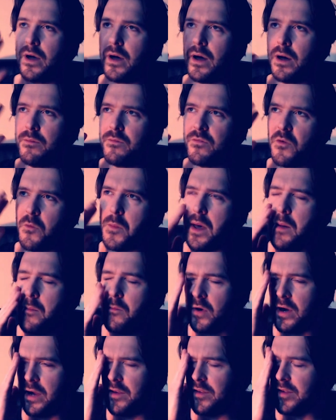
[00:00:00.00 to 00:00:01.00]
I'm
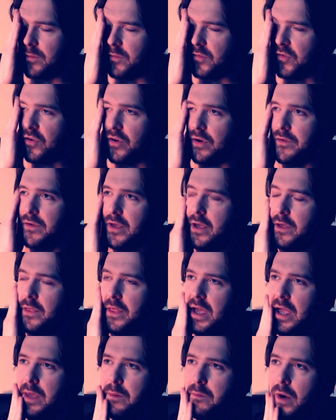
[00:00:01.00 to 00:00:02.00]
remembering some trivia
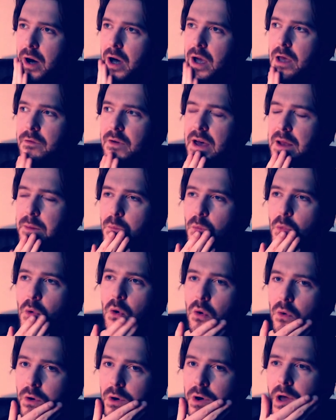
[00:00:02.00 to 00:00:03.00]
that he might have had
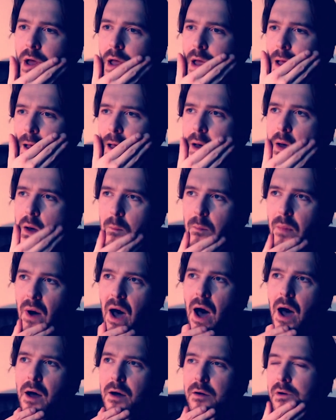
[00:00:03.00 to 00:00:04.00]
more,
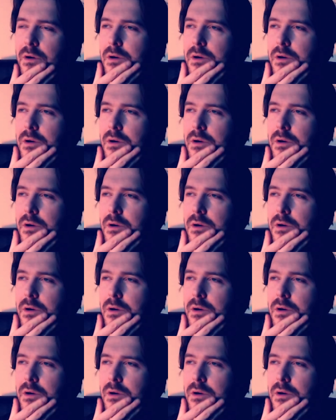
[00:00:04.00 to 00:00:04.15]
but